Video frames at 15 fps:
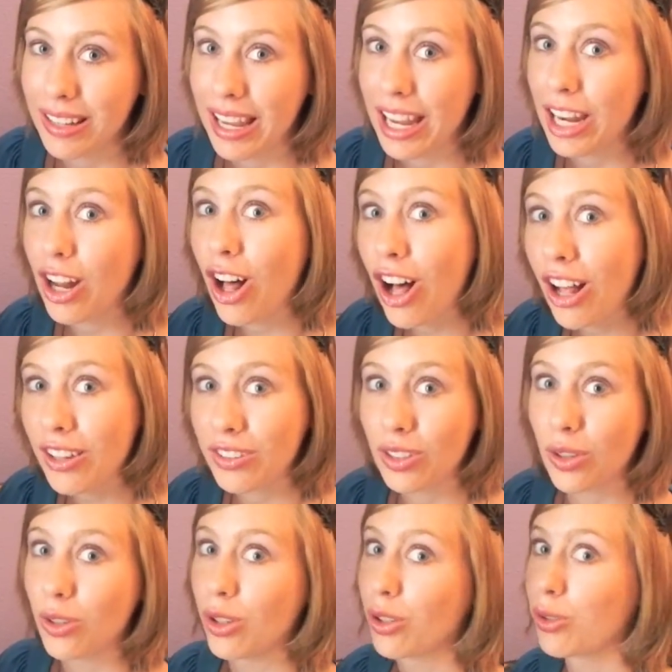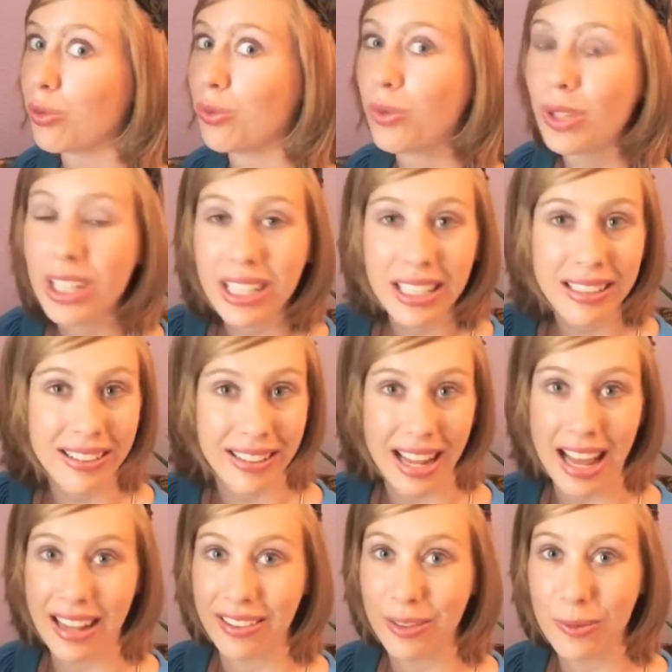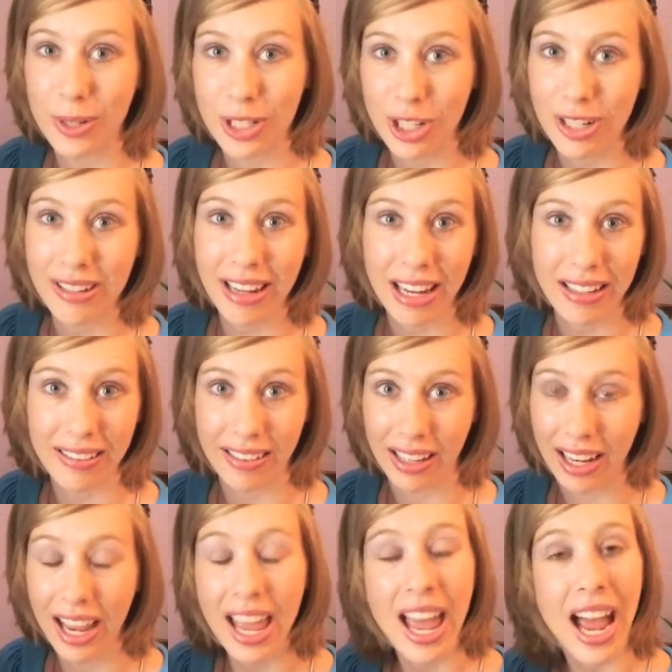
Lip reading: It also looks really snazzy when you're dancing